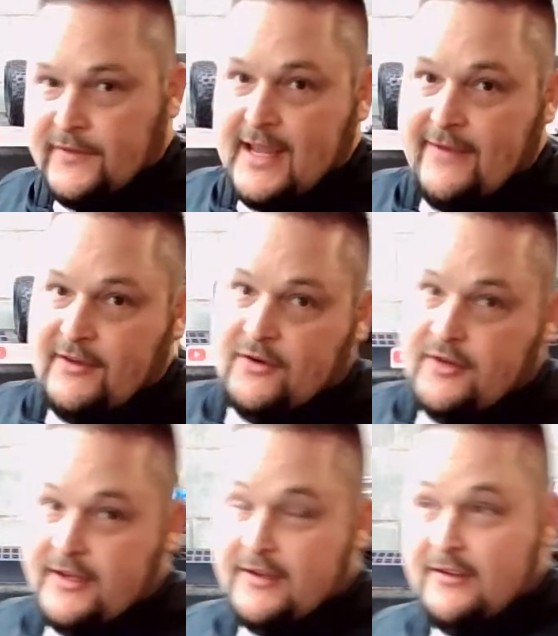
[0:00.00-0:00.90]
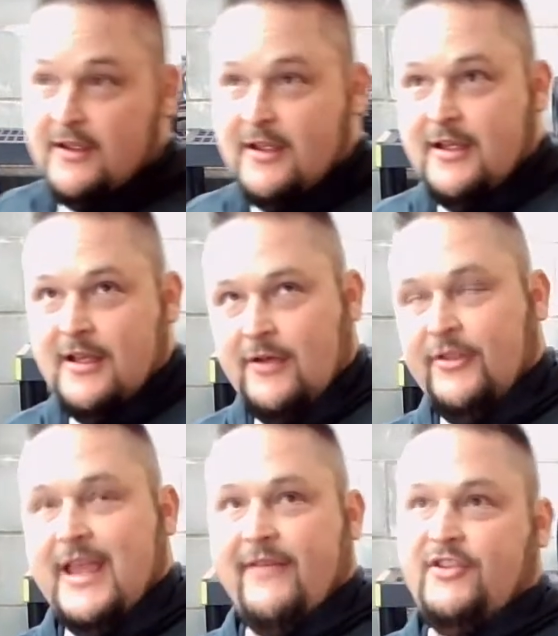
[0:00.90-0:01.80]
a heavy duty, not
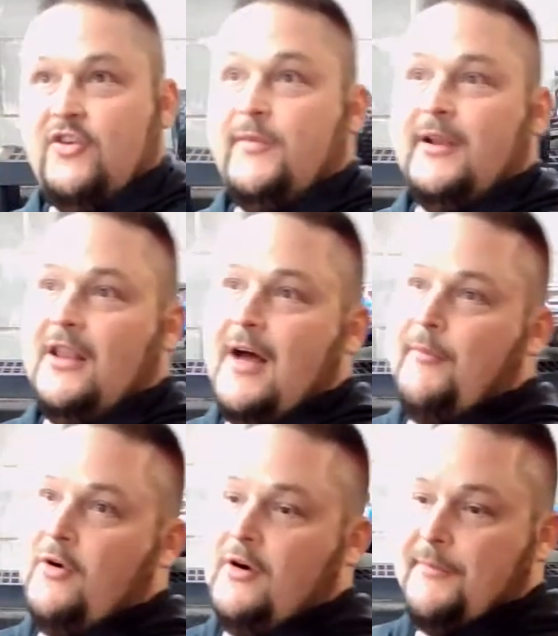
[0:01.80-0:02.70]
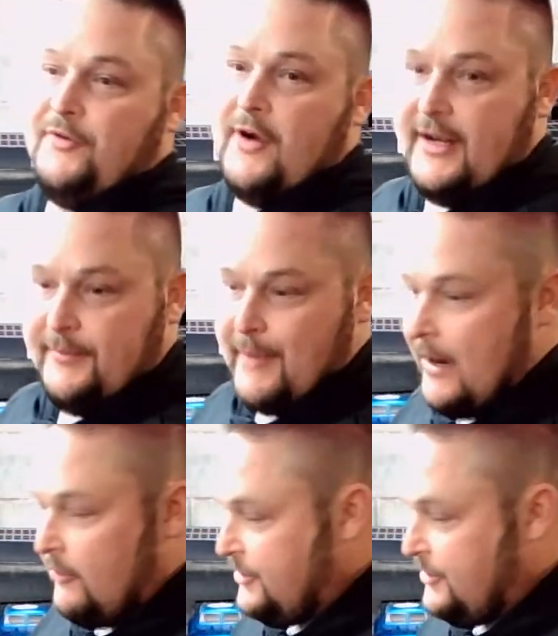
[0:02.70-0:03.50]
really heavy duty, but a lot more upgraded power